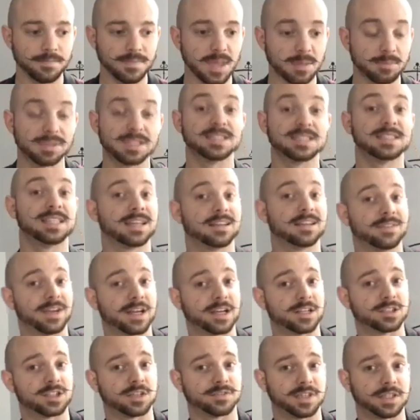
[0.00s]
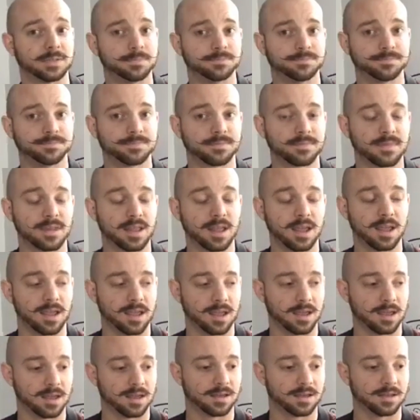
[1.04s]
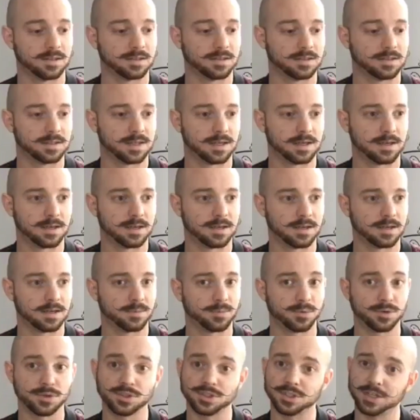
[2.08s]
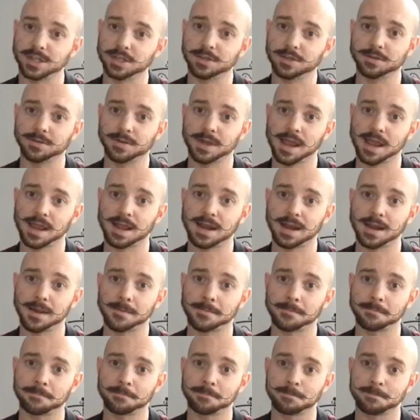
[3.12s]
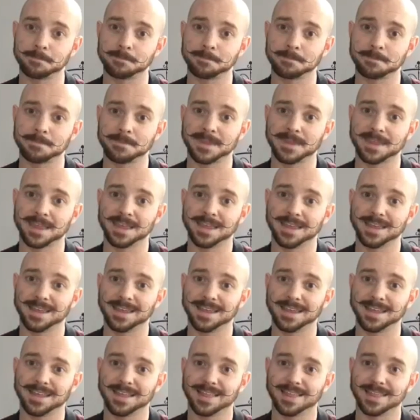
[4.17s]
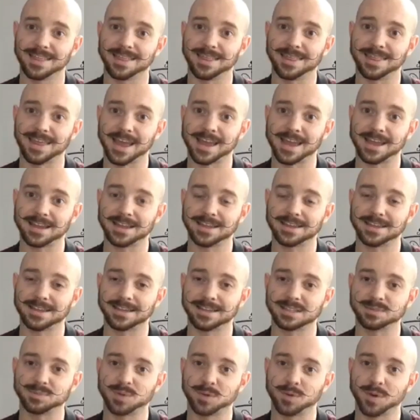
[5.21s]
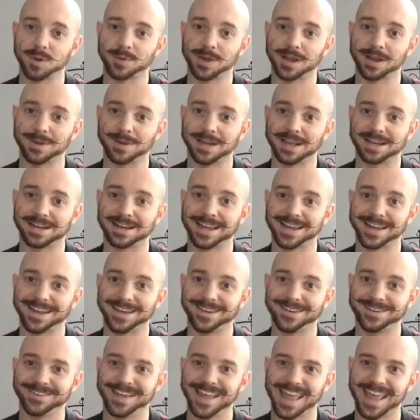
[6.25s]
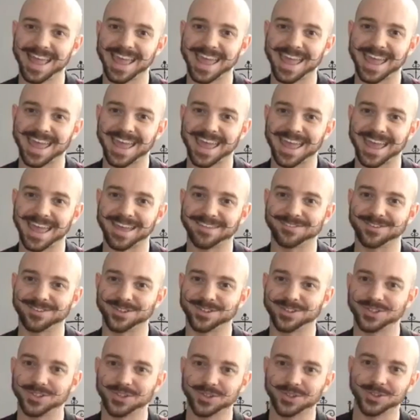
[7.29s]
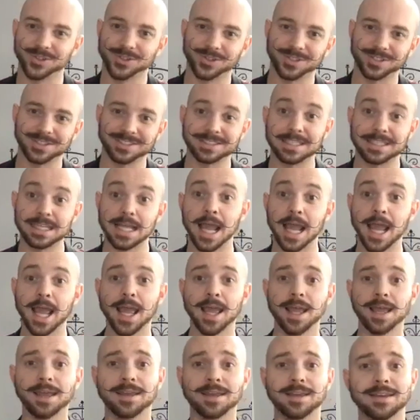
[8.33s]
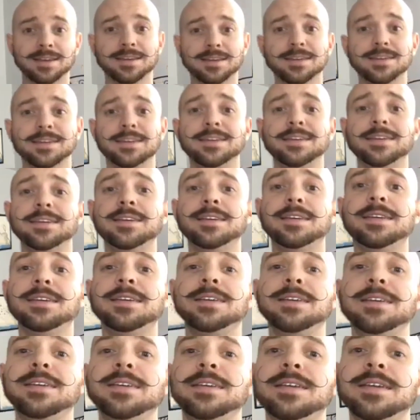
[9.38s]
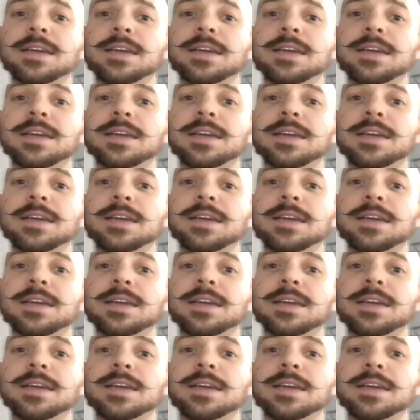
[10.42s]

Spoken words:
please take advantage of it, and I appreciate you hanging out. That is Put What, Where, Why, and How. Have a good day.